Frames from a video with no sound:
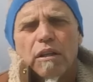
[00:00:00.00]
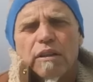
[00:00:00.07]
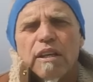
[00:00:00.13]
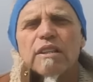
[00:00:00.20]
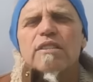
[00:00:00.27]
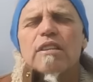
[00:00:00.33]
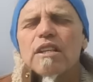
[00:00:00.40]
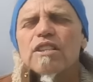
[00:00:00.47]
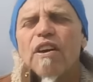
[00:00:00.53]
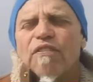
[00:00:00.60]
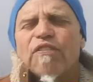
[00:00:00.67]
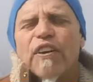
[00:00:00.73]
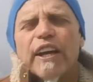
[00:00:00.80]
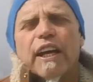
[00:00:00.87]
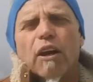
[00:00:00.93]
This is a
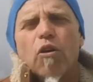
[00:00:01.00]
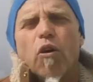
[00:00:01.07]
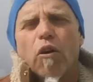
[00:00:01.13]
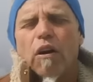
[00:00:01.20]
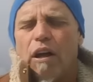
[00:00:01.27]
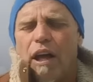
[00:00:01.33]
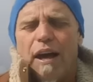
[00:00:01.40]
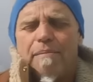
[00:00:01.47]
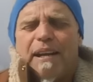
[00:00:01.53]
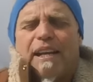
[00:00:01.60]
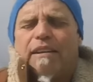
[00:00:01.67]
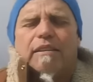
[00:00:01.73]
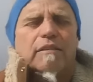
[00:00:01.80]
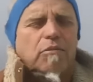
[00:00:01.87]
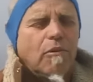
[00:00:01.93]
freaking, I
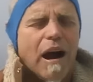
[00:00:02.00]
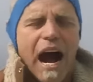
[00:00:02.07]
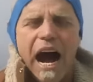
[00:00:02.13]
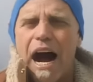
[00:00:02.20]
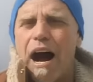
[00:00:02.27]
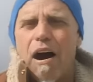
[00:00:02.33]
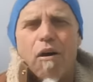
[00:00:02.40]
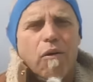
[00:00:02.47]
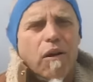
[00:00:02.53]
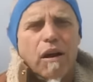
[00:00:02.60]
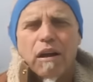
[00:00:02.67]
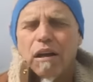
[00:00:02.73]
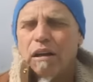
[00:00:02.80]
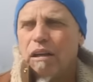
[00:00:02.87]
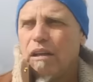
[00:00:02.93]
mean, wow.
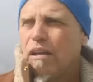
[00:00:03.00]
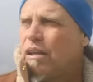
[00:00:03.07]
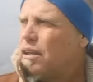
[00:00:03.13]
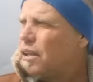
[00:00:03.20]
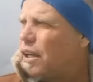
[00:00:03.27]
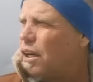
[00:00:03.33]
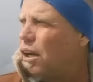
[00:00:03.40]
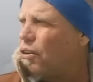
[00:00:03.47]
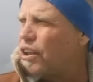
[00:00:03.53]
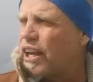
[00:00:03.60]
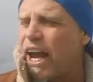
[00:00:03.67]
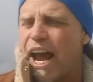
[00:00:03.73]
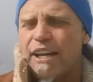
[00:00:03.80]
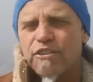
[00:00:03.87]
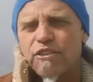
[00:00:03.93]
You know, the
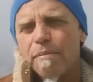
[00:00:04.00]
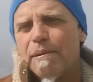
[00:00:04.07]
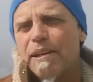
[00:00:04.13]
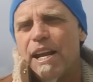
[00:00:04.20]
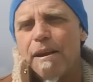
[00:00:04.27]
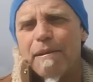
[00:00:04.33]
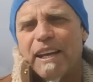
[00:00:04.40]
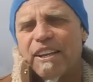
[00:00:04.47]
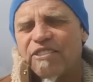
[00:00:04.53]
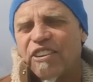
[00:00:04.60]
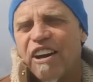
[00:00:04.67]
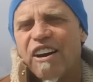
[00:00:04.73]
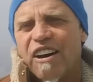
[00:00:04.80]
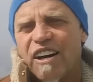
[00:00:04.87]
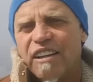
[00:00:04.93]
cancer epidemic is
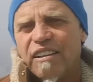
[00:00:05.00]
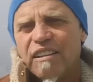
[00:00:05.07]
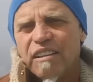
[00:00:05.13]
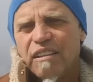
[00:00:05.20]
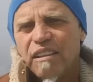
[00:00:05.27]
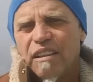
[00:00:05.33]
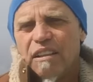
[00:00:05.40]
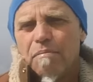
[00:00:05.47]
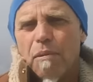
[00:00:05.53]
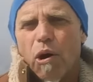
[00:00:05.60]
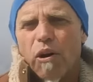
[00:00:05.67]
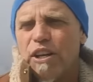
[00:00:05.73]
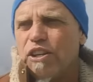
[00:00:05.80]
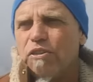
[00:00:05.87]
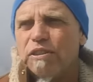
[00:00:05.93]
on.
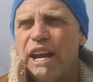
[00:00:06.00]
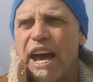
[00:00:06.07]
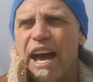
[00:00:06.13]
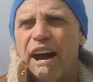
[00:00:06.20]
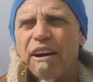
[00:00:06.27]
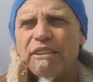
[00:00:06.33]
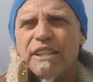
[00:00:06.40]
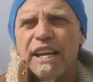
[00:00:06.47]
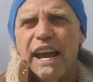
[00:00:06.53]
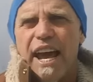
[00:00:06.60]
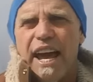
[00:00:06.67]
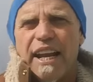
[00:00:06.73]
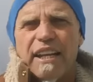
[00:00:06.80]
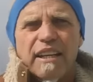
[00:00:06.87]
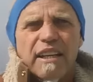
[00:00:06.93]
Mowing you down
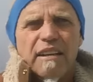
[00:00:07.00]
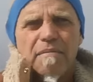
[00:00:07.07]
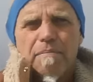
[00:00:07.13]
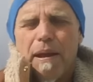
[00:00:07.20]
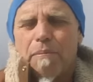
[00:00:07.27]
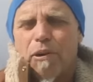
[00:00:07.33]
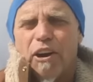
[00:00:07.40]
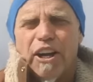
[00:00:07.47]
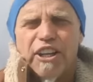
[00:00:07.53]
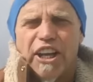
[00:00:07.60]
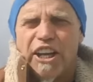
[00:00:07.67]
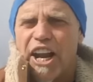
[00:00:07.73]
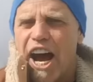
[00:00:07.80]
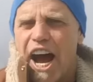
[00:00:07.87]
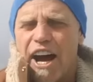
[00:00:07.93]
dead. People are in
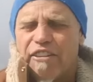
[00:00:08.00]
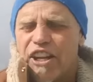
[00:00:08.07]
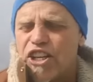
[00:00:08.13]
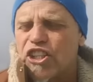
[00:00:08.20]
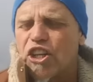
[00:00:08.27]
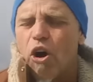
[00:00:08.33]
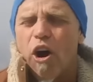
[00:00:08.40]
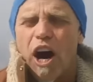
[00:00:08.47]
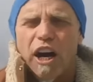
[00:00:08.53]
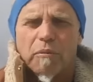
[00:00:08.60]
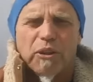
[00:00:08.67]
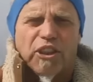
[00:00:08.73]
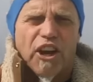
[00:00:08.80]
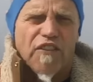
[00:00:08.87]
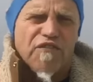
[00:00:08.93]
denial. They just go on
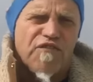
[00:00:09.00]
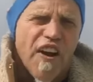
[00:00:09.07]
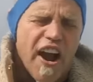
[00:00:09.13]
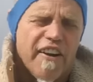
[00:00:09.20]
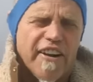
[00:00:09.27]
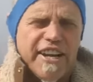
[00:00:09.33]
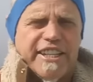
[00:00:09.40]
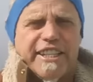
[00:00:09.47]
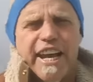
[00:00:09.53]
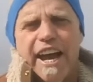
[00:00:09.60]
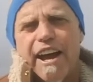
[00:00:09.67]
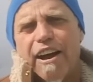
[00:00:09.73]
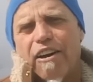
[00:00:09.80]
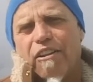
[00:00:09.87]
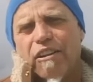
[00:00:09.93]
with their fairy
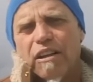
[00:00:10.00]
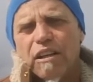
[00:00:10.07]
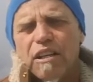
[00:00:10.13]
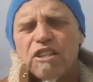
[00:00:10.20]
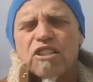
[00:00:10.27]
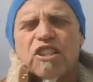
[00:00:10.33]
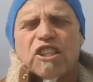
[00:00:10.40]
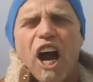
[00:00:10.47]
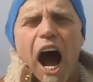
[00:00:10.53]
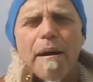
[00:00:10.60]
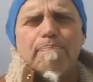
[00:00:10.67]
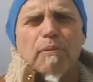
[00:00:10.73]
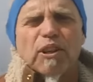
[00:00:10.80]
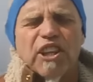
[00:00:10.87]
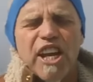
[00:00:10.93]
tale.
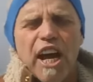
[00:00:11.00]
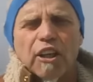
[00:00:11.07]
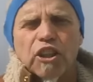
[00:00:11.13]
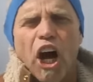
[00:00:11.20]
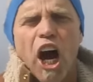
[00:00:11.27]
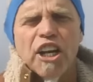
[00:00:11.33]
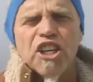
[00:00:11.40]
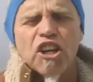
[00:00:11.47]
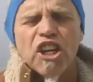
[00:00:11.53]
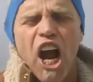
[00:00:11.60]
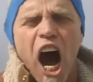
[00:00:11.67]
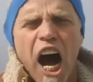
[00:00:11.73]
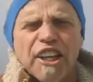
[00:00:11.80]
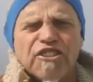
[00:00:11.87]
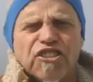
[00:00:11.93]
Stop with the El Niño
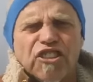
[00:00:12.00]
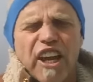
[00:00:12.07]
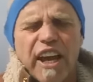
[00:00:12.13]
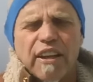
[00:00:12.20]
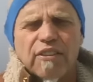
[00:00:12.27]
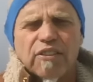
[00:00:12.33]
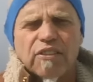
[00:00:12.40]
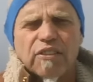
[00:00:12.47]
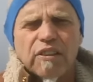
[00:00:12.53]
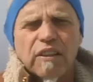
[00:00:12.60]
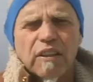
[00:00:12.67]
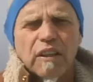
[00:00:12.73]
nonsense.